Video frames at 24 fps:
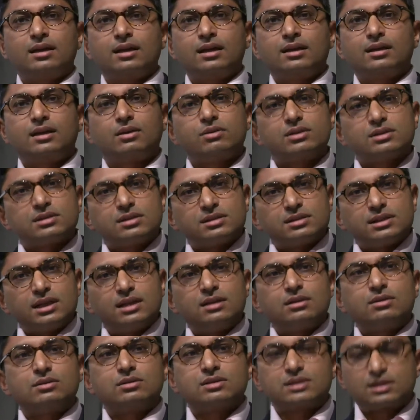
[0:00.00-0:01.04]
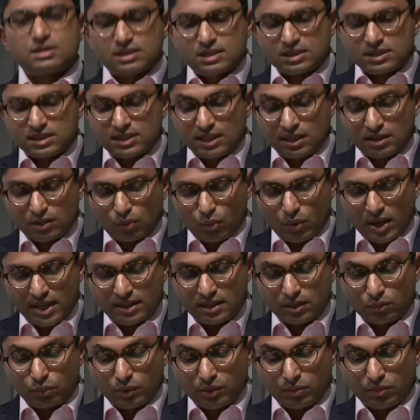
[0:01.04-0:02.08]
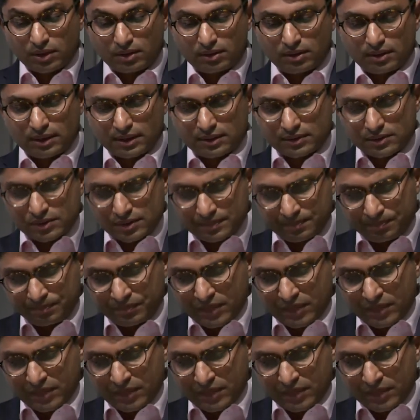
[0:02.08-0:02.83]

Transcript: There is this inconsistency in the way that we want things.